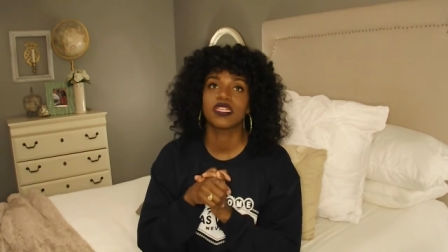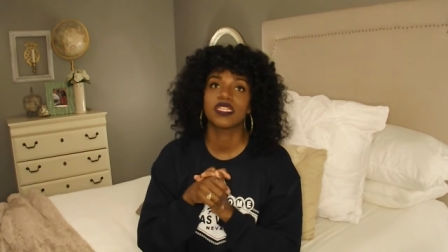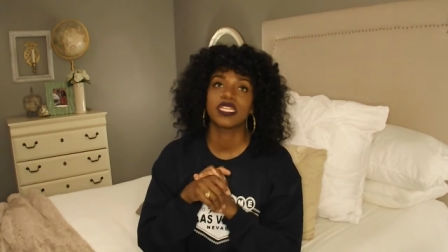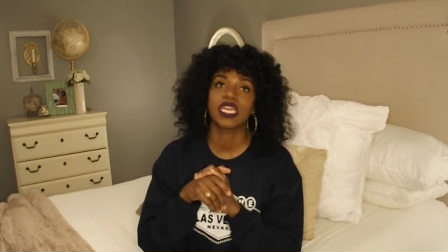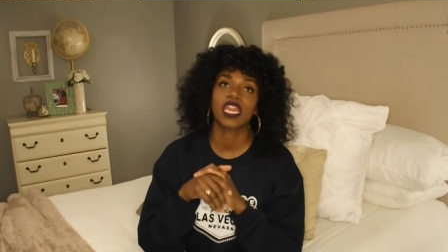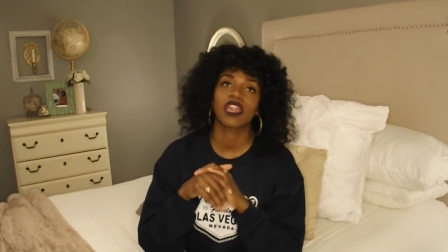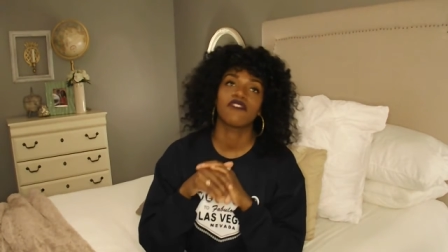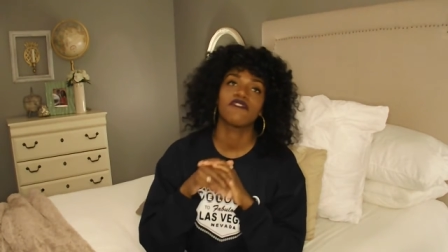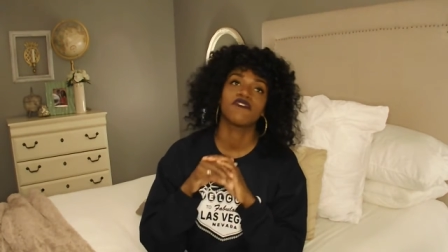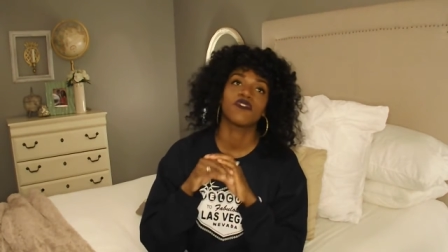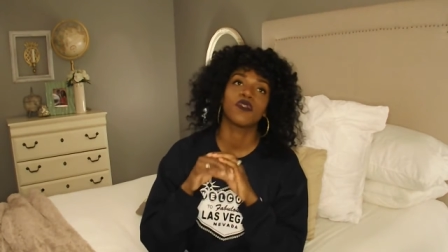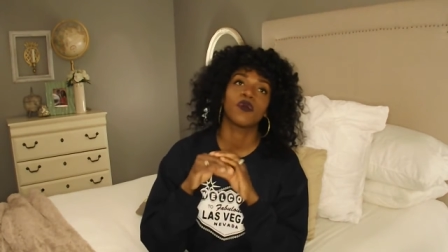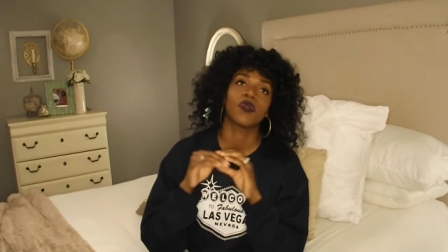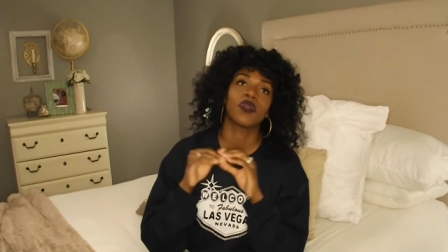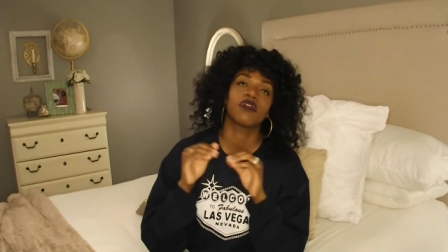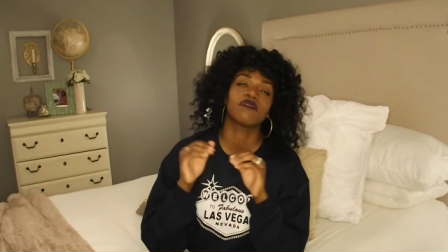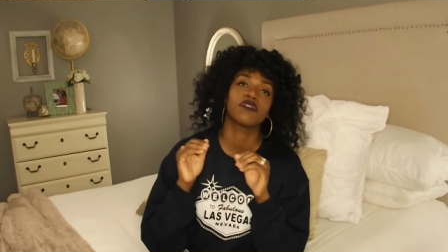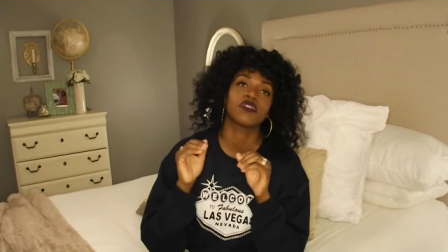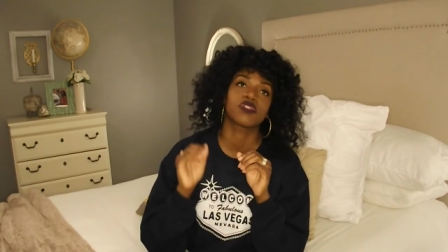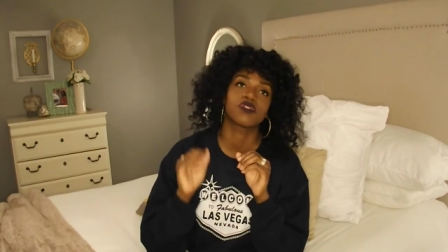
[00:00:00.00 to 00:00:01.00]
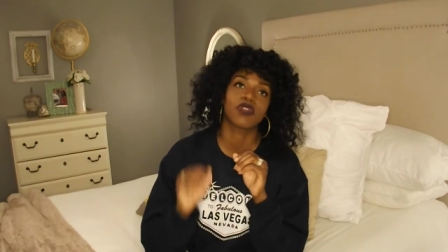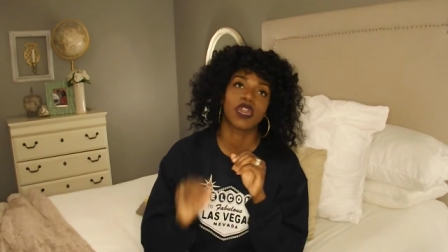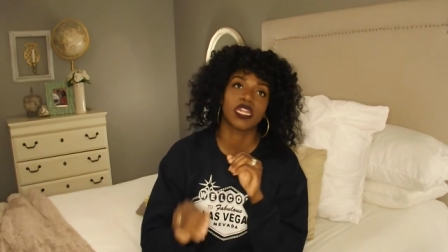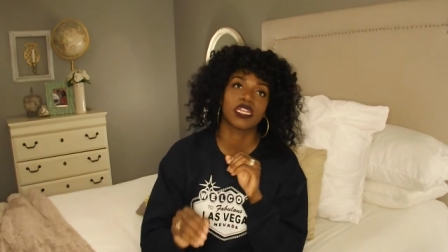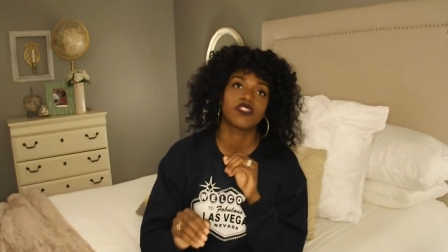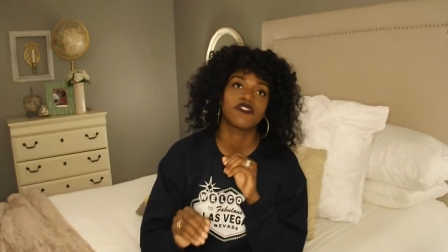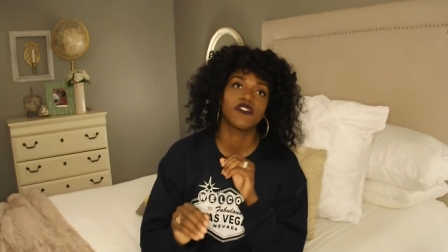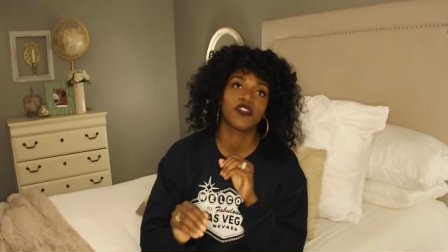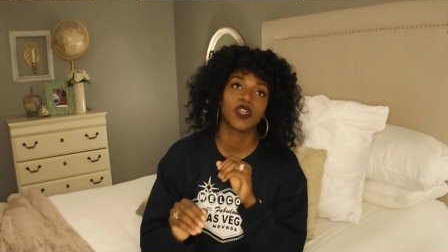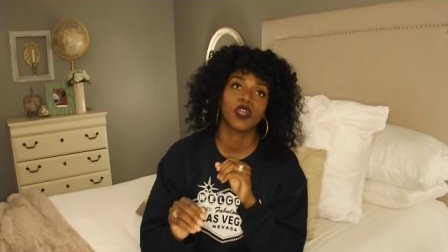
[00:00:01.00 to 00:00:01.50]
second floor of the
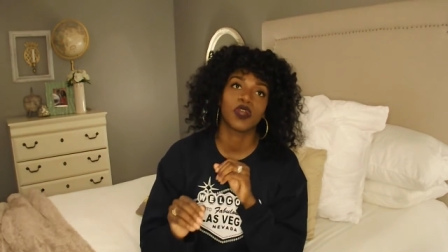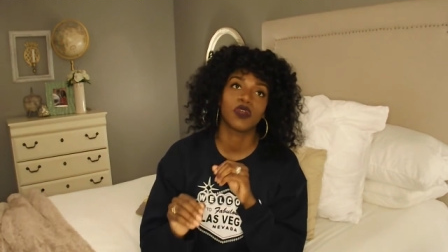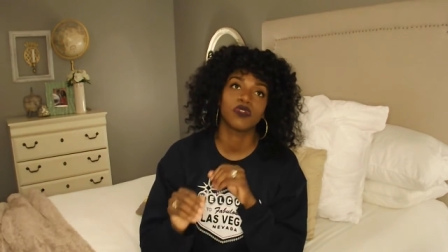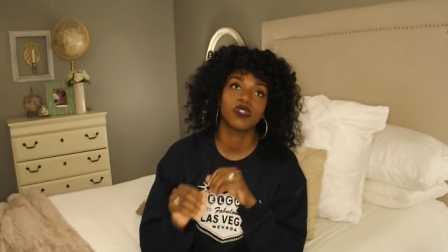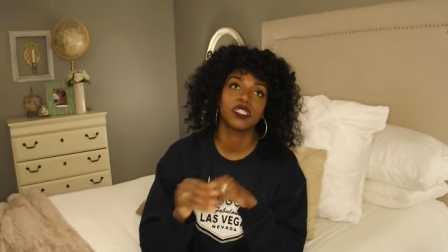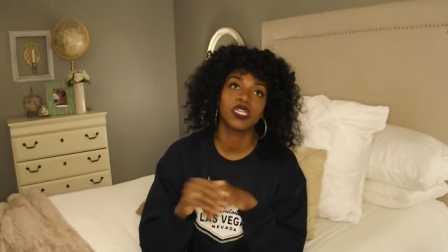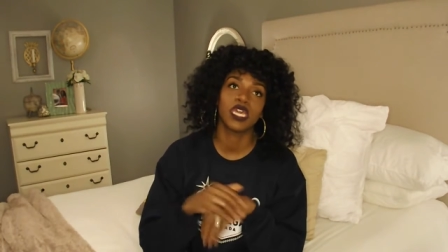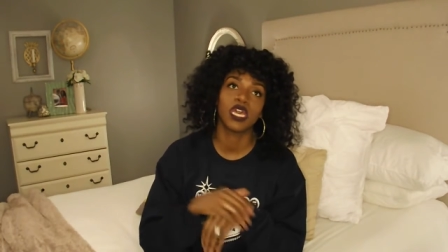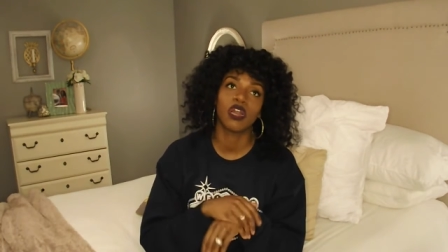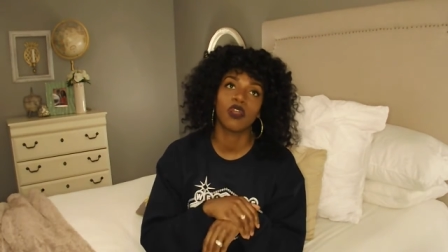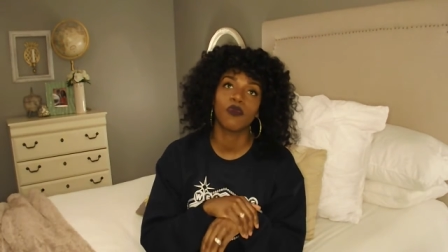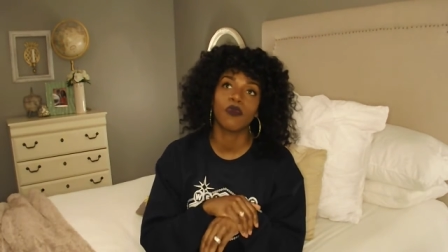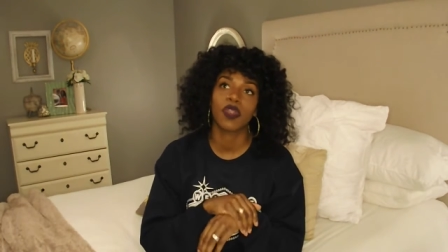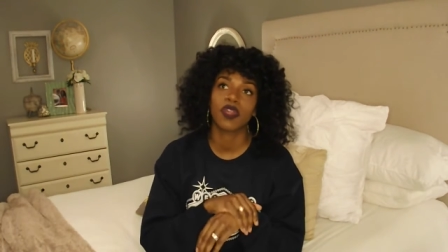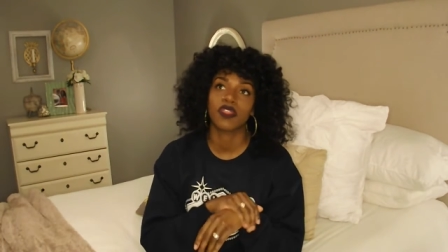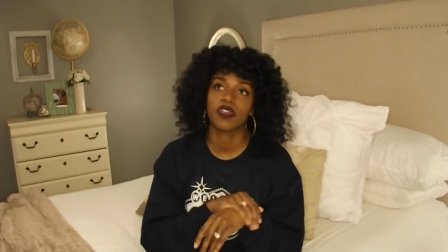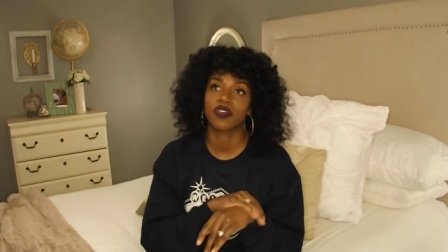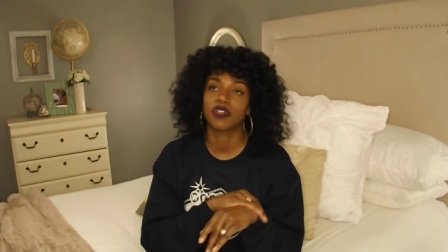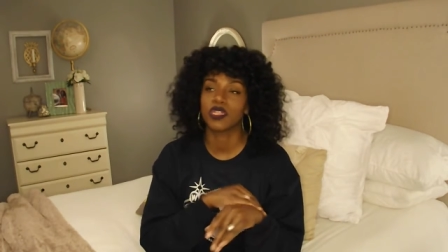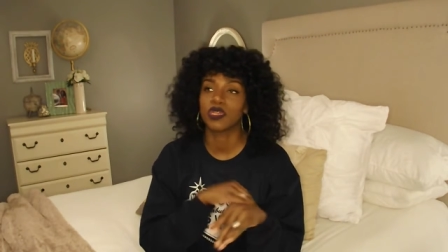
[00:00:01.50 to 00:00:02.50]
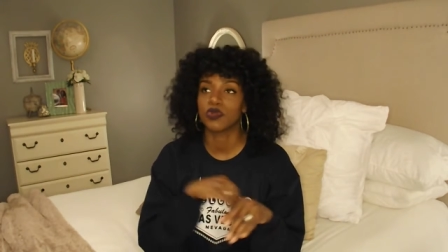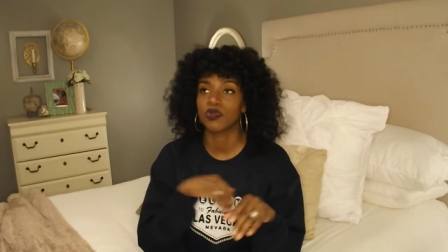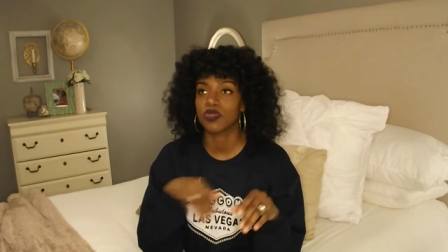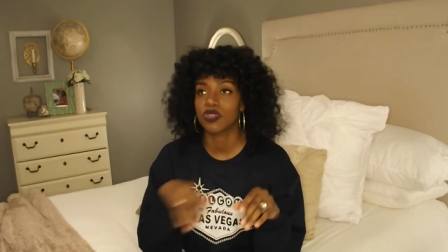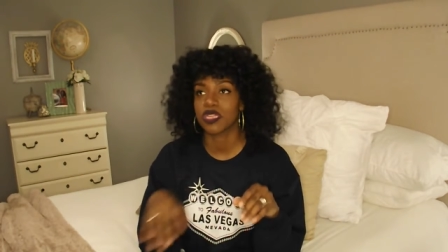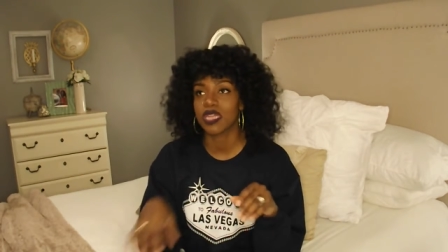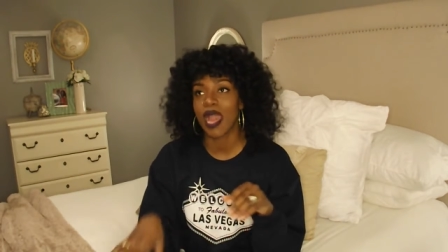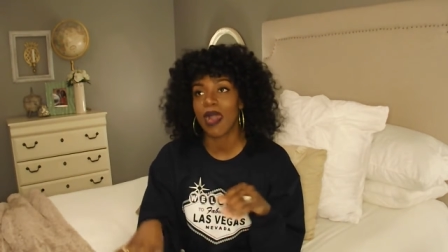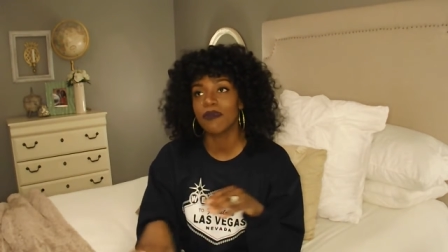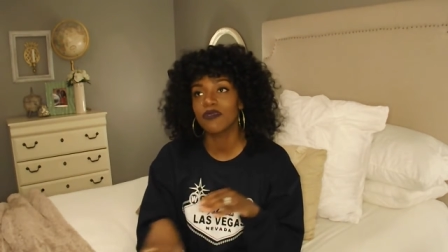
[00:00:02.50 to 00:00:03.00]
Stratosphere Hotel where their little
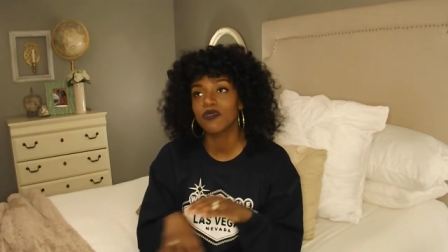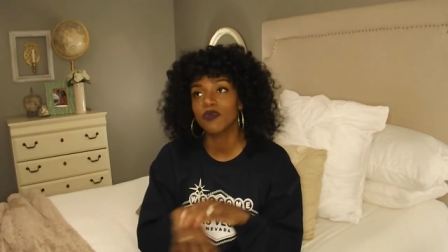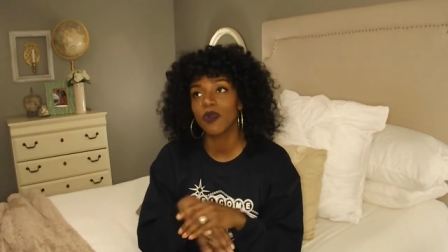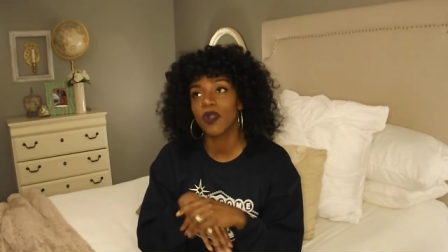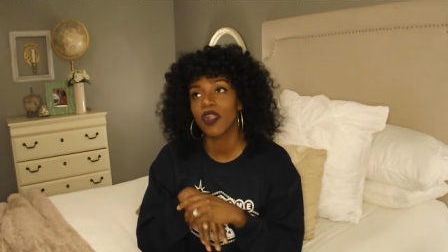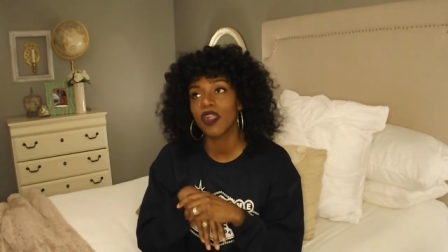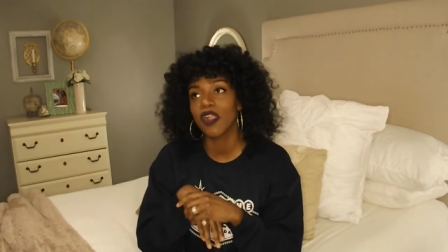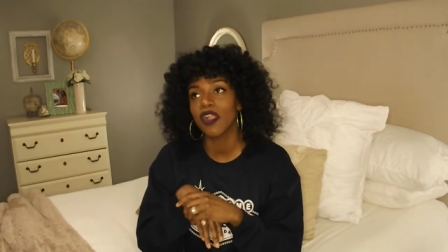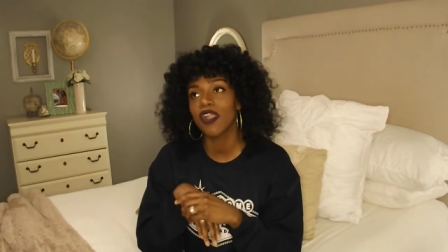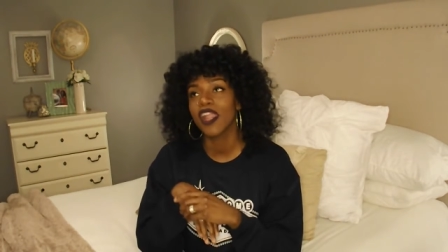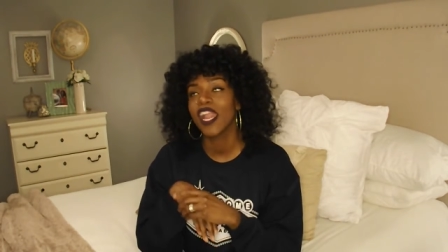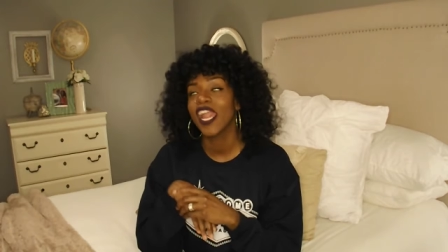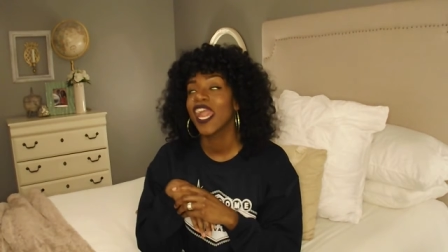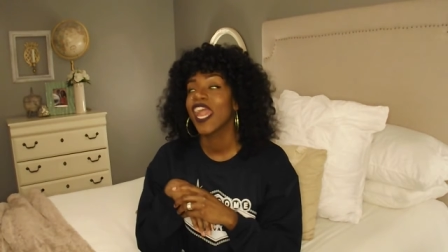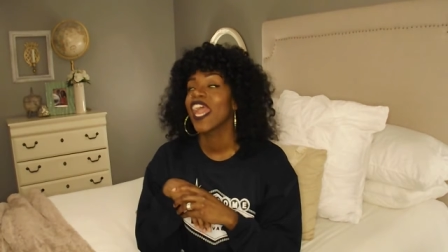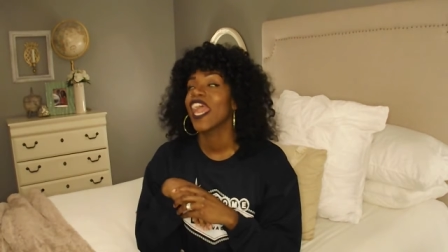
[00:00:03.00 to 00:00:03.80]
shops were,